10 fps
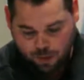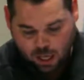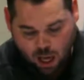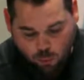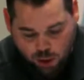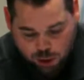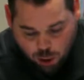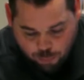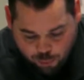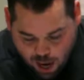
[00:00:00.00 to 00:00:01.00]
In other words,
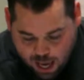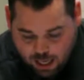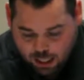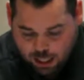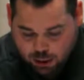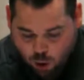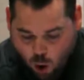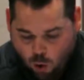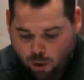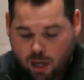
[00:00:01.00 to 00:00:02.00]
the bread is
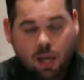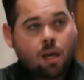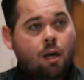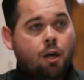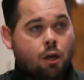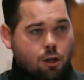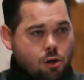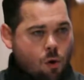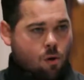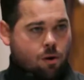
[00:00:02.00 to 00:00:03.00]
already
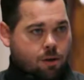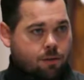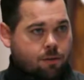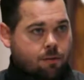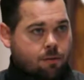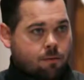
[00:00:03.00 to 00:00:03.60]
yours.